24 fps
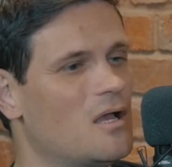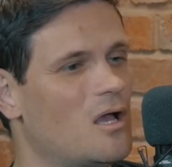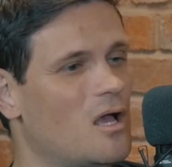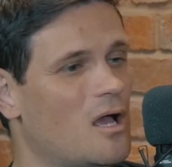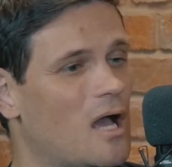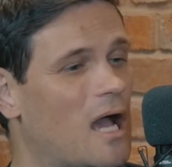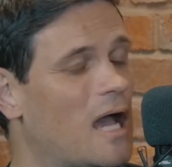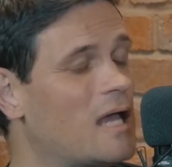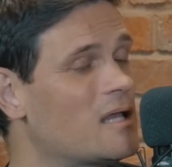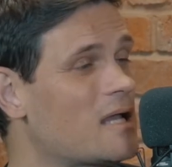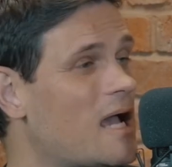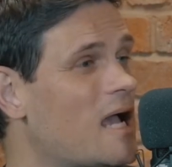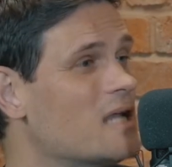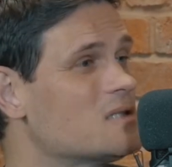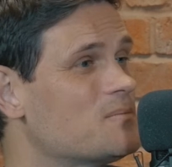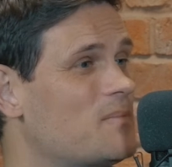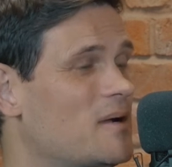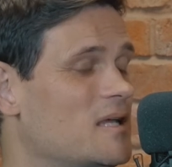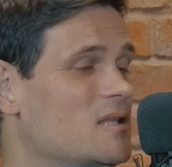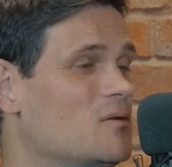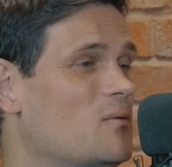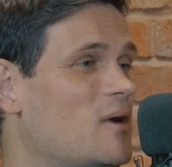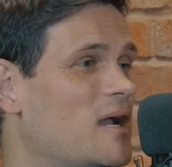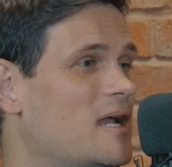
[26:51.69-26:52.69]
As
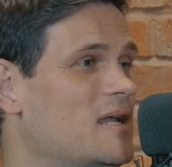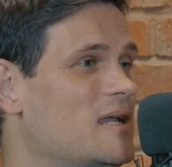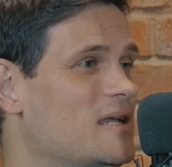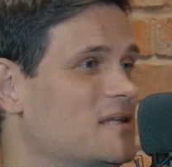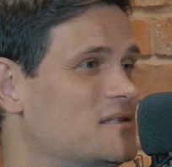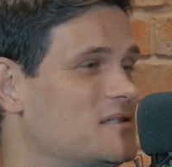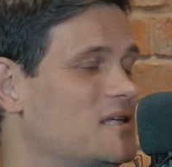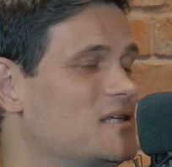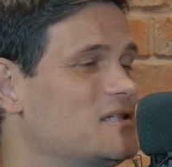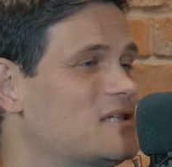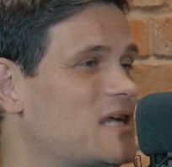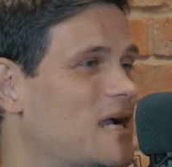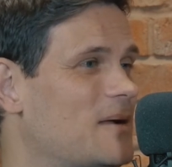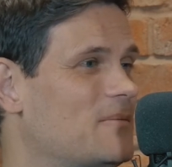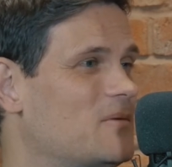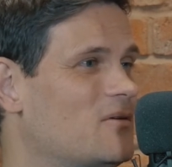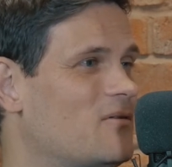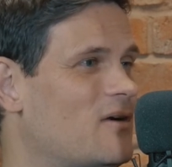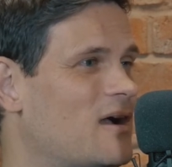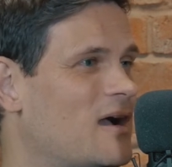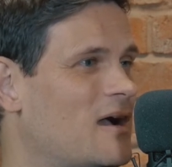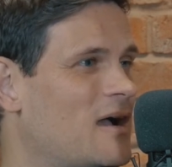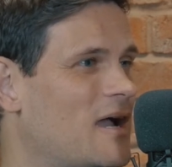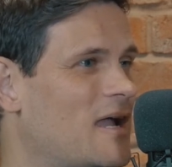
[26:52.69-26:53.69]
by the way, in C#
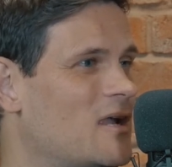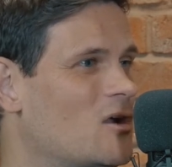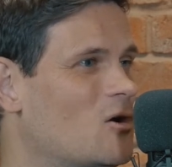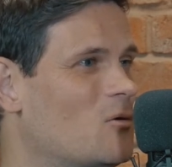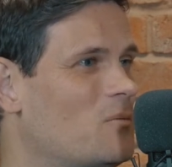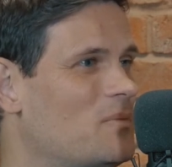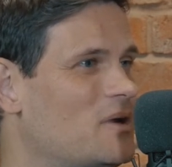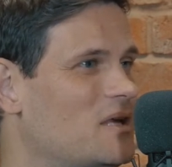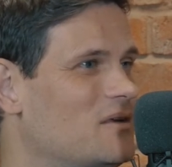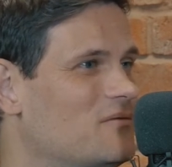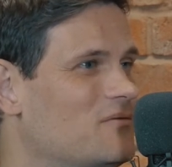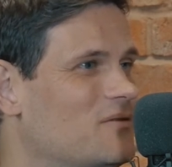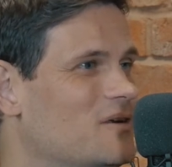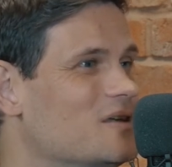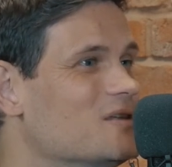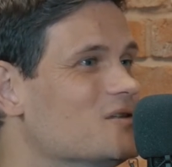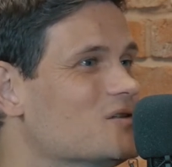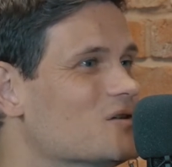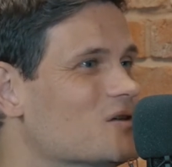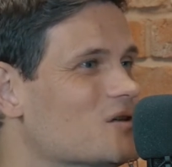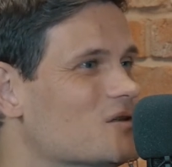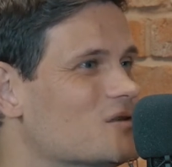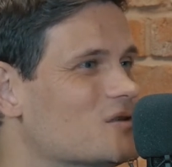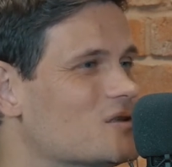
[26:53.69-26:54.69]
there are AOP
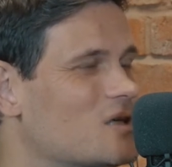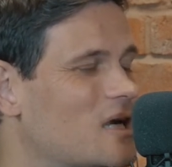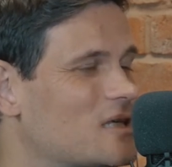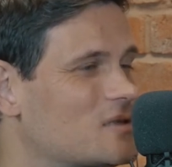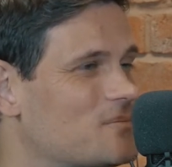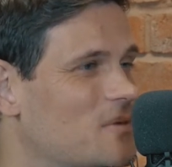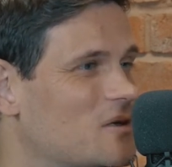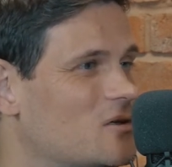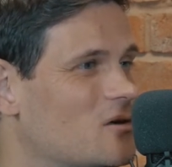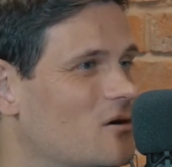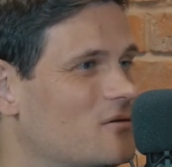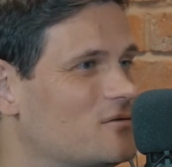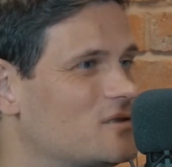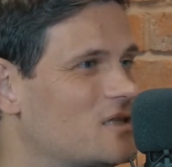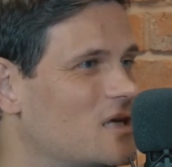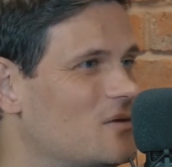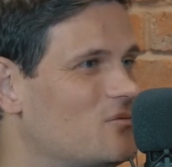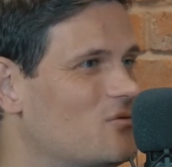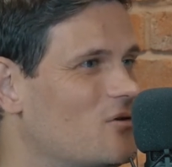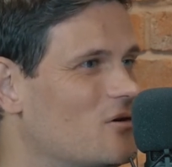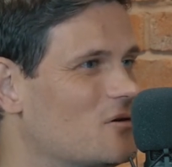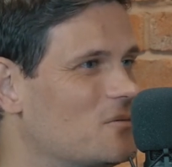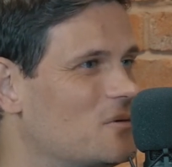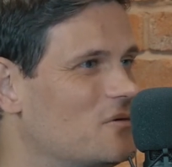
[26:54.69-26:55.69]
features,
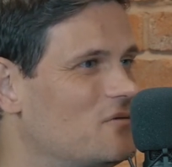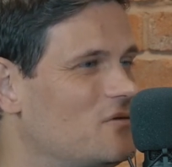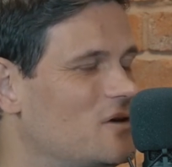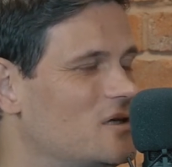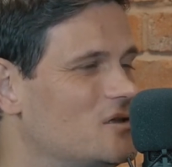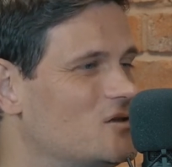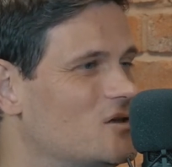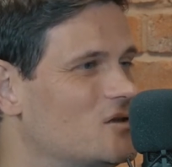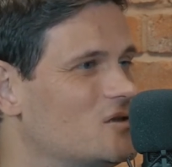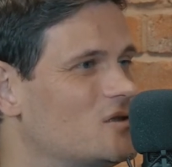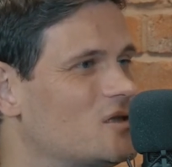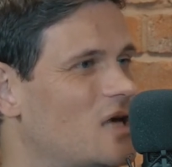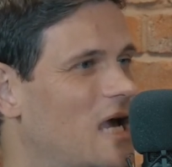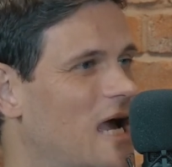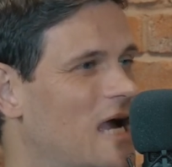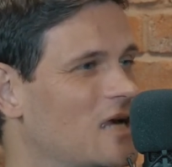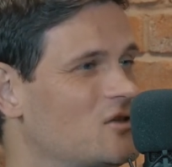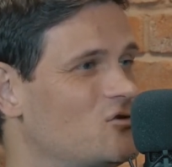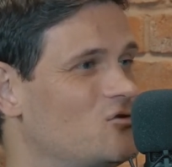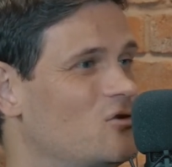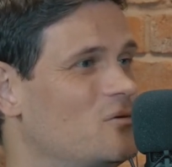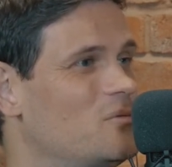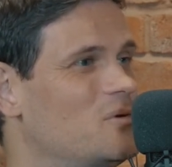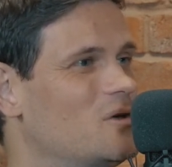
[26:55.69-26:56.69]
aspect-oriented programming features.
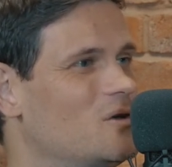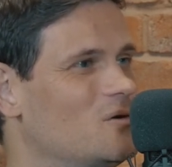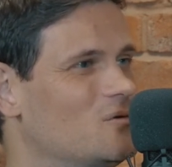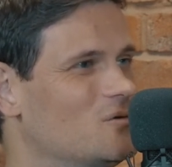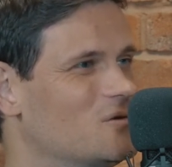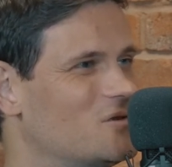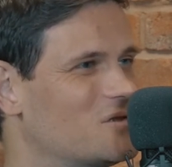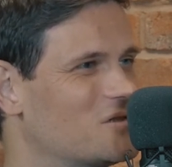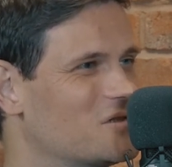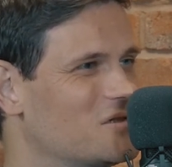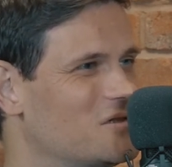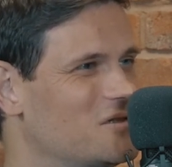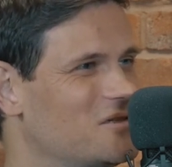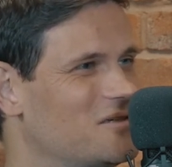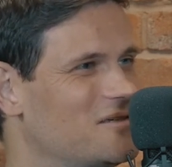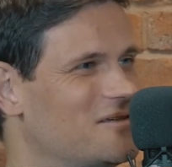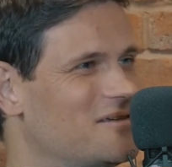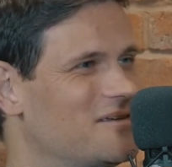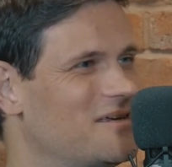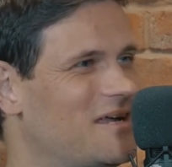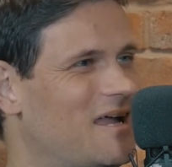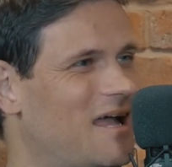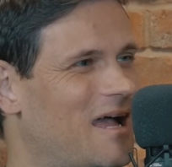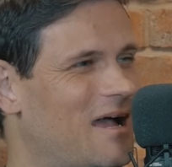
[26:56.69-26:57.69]
Attributes
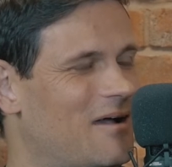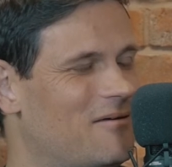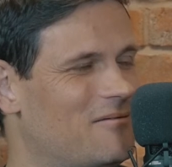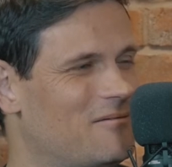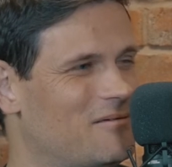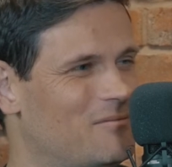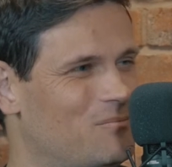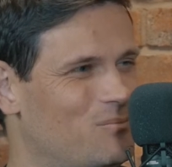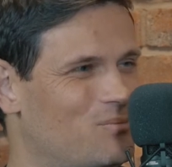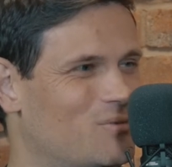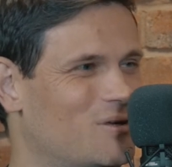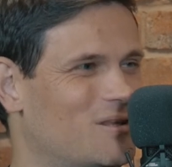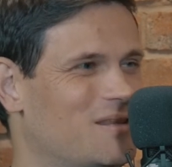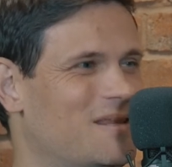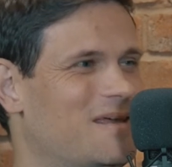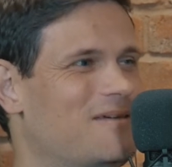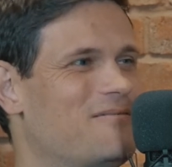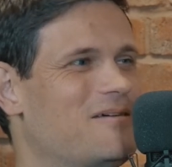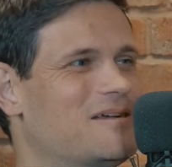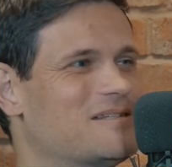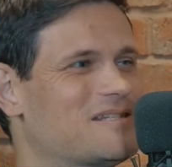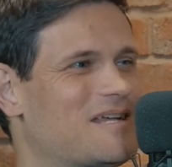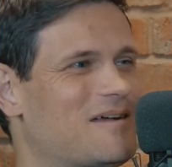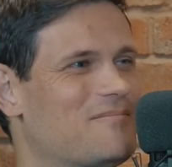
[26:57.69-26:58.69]
are a
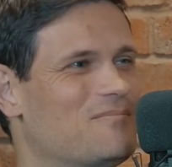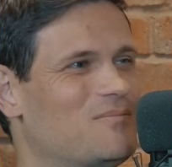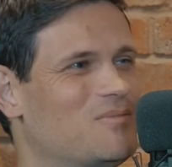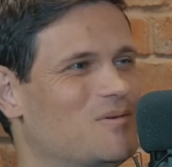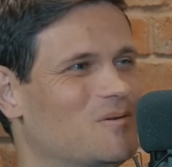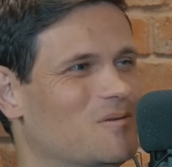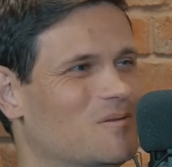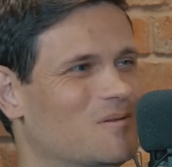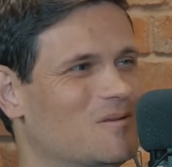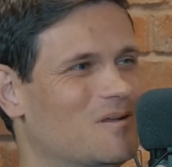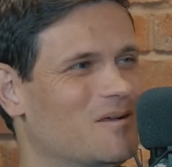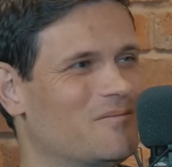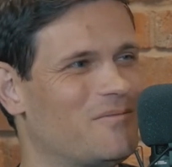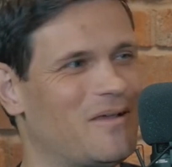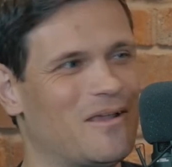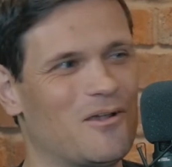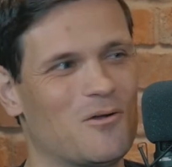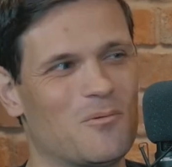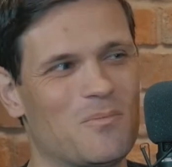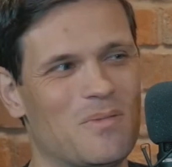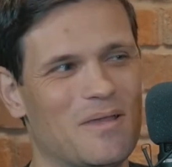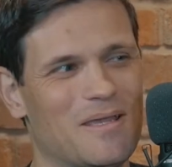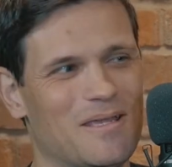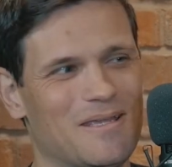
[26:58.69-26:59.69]
clear example of
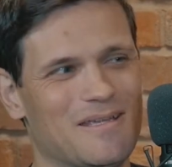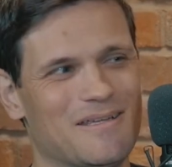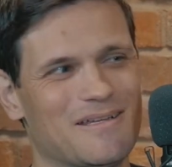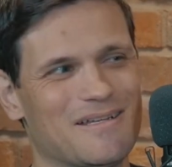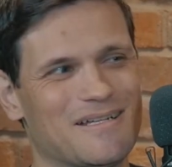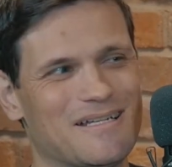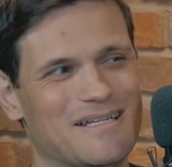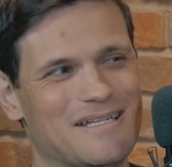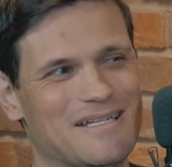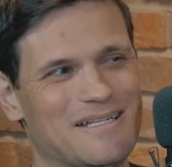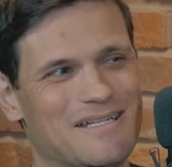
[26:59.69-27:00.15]
AOP.